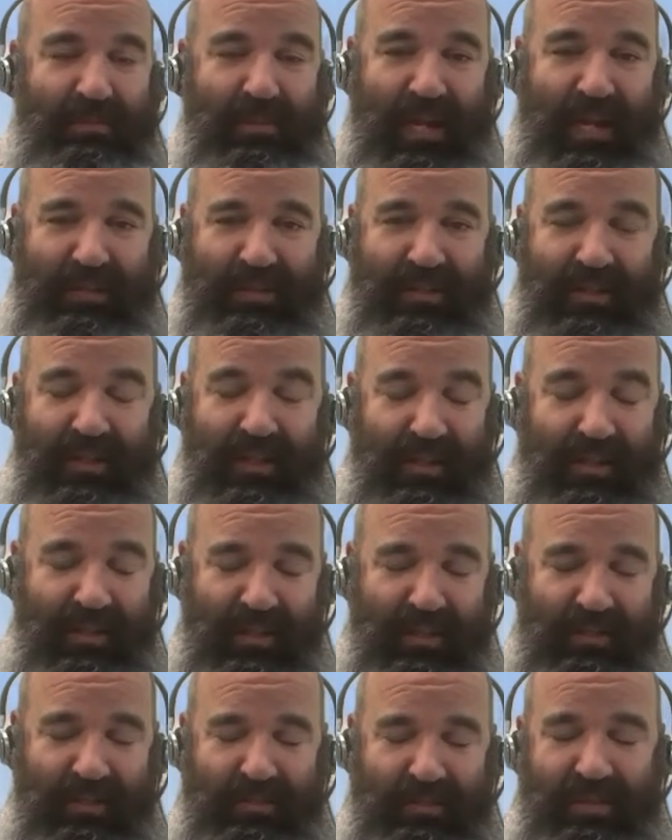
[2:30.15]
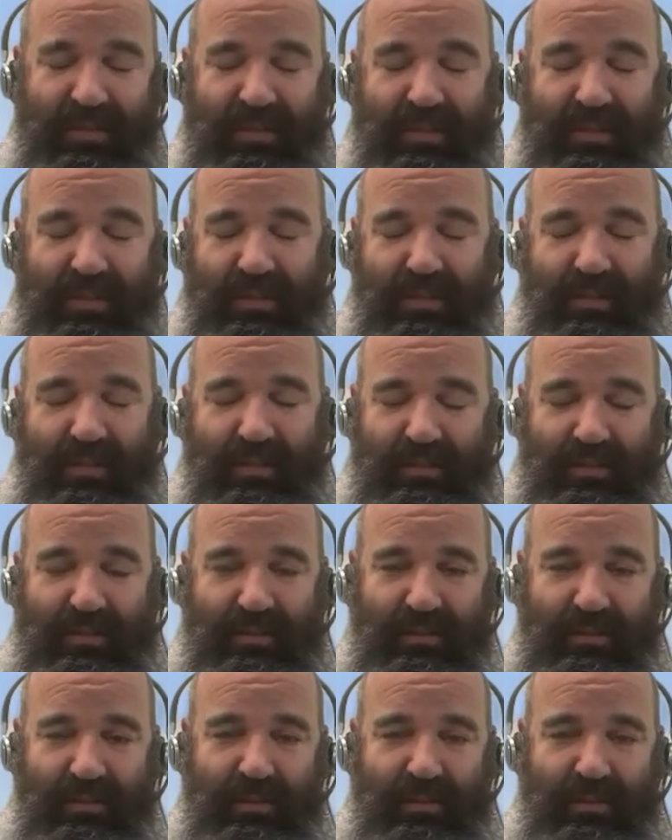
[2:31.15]
passionate and interested
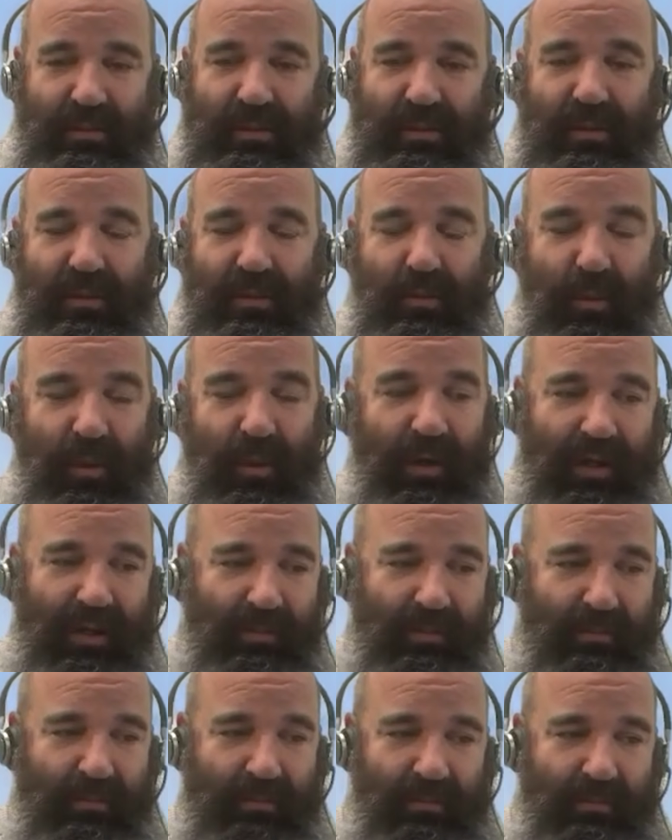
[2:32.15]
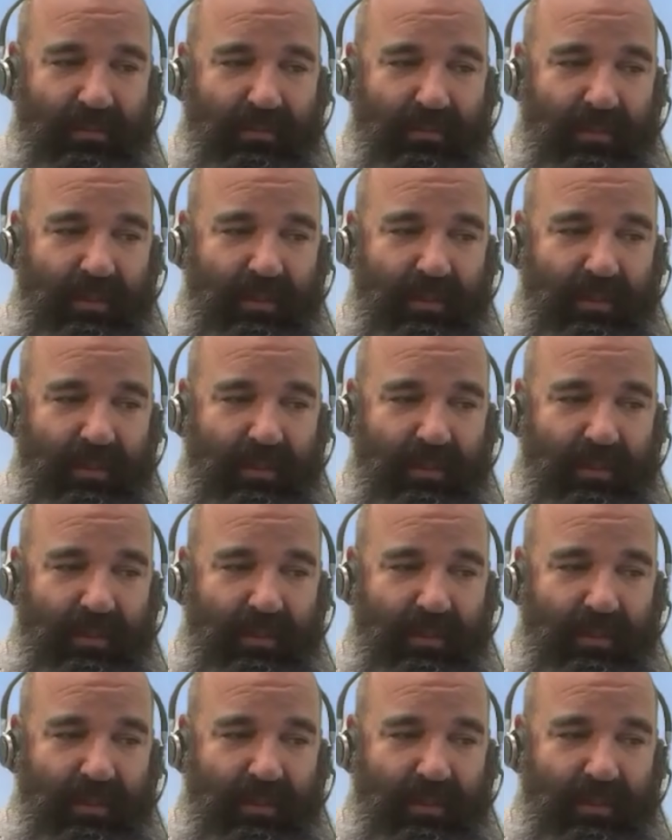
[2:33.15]
to work and